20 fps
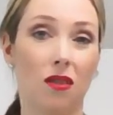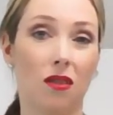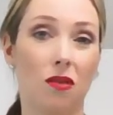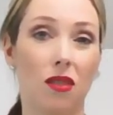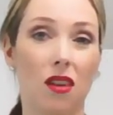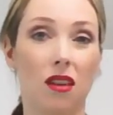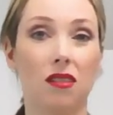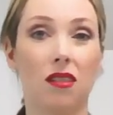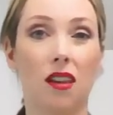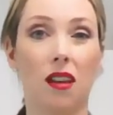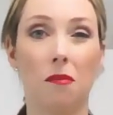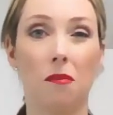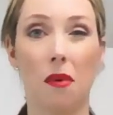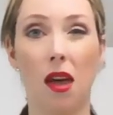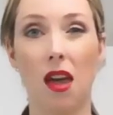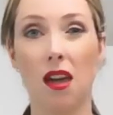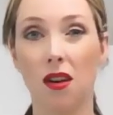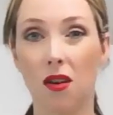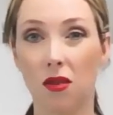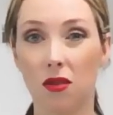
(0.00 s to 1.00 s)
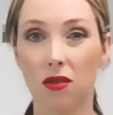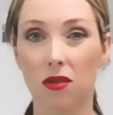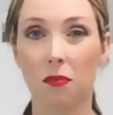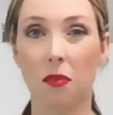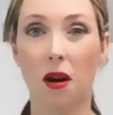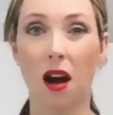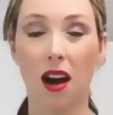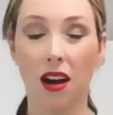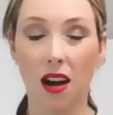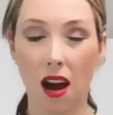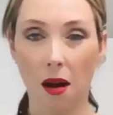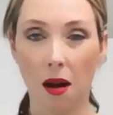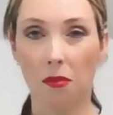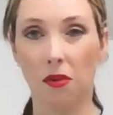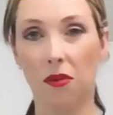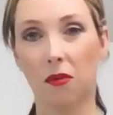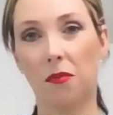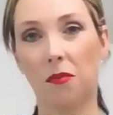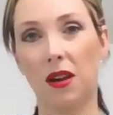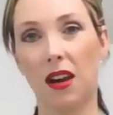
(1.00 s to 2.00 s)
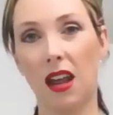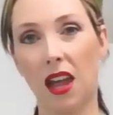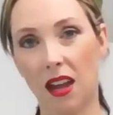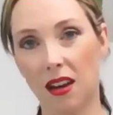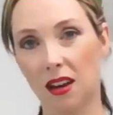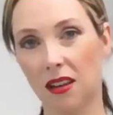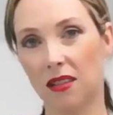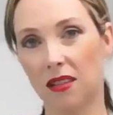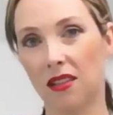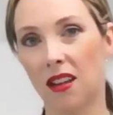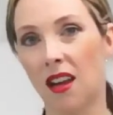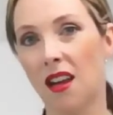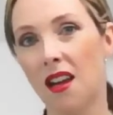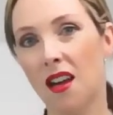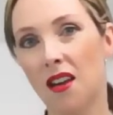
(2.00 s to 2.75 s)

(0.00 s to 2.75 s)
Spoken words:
So things like mangoes, pineapple, bananas,